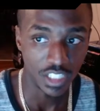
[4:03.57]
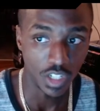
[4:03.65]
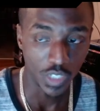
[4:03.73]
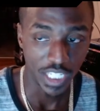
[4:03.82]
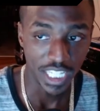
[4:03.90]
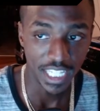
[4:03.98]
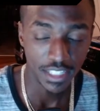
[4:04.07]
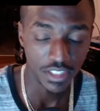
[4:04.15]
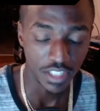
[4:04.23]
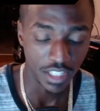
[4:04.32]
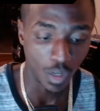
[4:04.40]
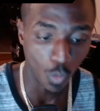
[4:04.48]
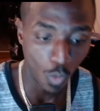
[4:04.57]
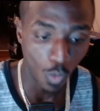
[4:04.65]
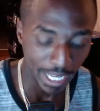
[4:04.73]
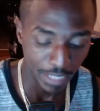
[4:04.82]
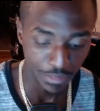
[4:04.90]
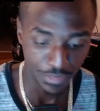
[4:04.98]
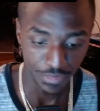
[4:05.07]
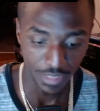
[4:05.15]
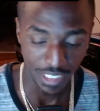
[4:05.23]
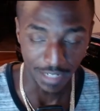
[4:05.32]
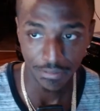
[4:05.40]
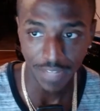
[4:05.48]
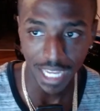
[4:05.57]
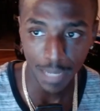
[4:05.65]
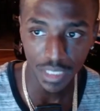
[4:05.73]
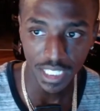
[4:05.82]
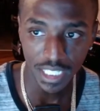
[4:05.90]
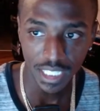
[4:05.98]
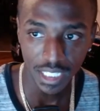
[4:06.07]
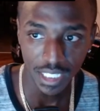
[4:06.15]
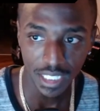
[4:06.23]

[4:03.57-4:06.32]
kids and a wife and a family,